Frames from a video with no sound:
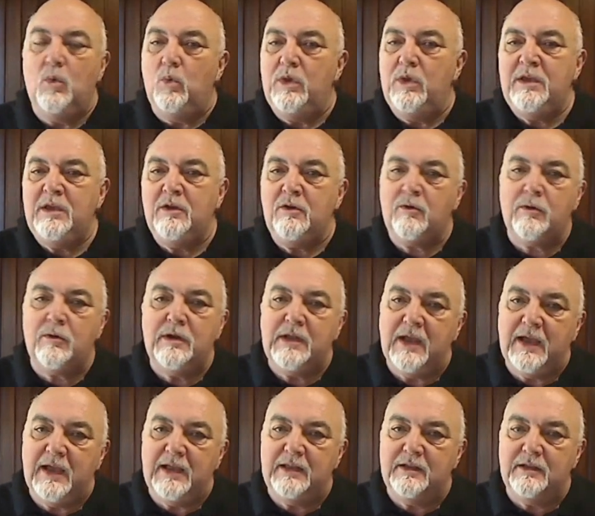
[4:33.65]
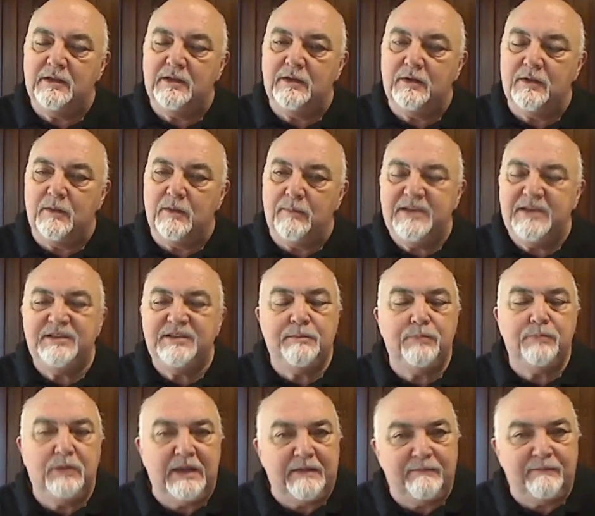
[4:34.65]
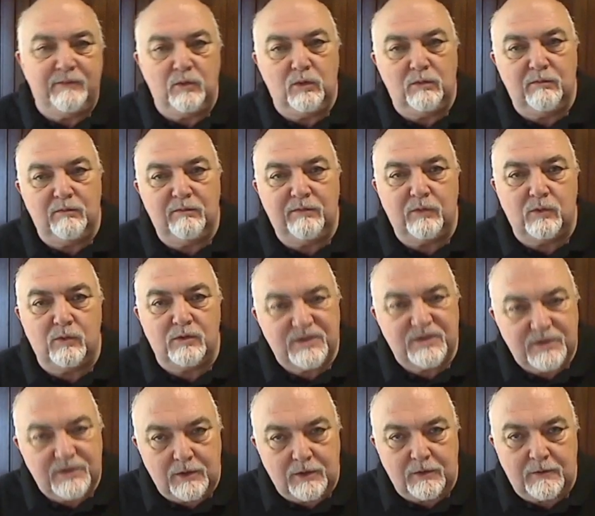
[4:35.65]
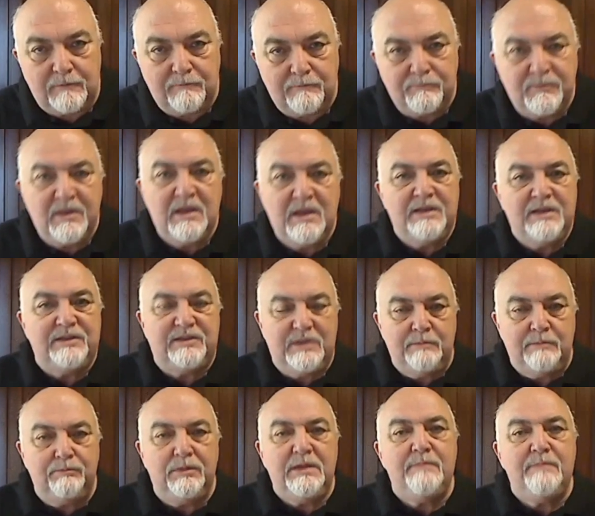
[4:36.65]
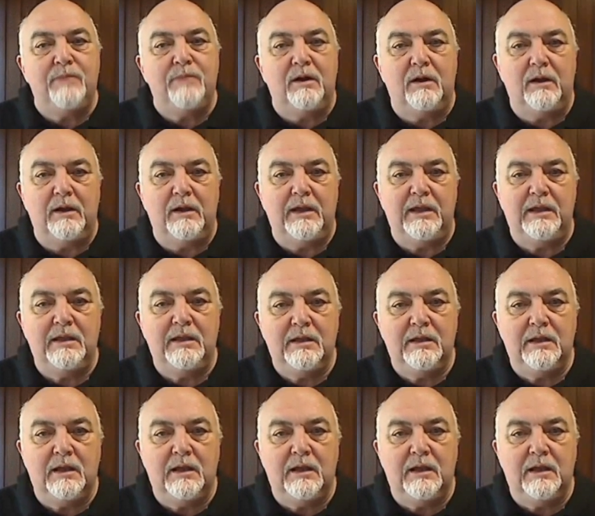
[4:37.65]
we can create the basic platform for a song simply by